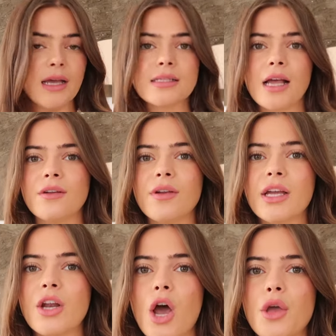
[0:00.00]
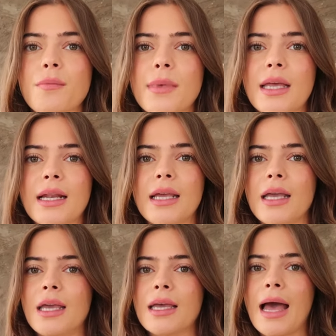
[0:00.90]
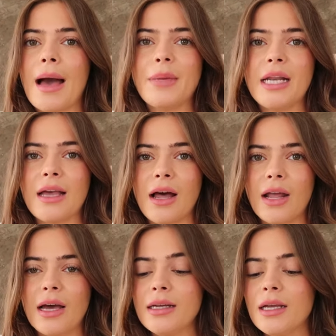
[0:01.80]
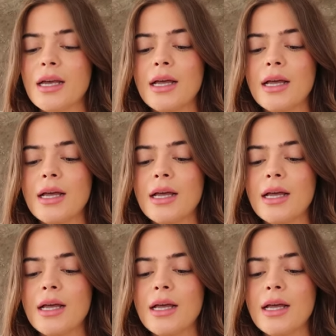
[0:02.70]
It's kind of like an oatmeal-y, camel-y colour.